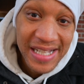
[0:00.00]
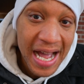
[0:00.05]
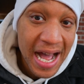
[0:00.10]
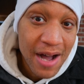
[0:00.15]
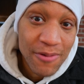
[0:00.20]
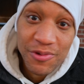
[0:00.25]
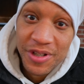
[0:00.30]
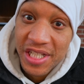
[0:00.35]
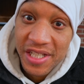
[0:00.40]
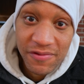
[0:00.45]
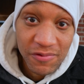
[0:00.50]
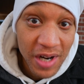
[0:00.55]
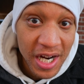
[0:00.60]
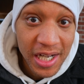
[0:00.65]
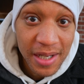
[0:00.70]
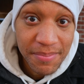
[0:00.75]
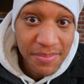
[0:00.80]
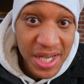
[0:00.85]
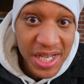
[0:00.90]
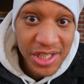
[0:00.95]
I wouldn't even
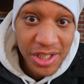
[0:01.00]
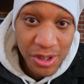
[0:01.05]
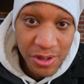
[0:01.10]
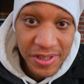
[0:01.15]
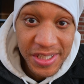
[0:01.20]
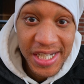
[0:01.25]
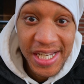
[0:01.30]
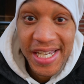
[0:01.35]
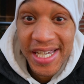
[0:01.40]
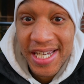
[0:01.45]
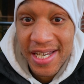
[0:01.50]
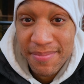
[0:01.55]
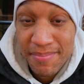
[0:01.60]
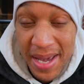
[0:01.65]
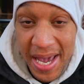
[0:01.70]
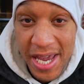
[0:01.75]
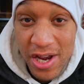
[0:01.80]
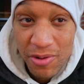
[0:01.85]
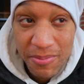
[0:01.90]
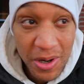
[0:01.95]
recommend using it in
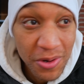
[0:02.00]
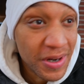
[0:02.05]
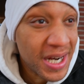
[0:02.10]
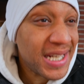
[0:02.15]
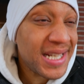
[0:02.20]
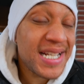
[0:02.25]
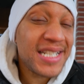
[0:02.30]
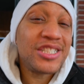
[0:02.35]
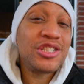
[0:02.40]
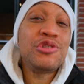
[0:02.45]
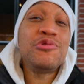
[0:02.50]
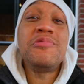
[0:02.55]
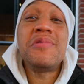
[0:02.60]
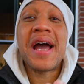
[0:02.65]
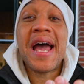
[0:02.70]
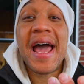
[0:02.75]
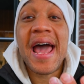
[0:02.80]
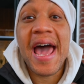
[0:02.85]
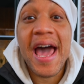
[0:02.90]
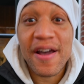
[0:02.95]
manual mode unless you
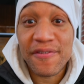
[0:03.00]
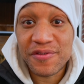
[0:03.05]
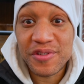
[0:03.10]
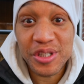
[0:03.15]
have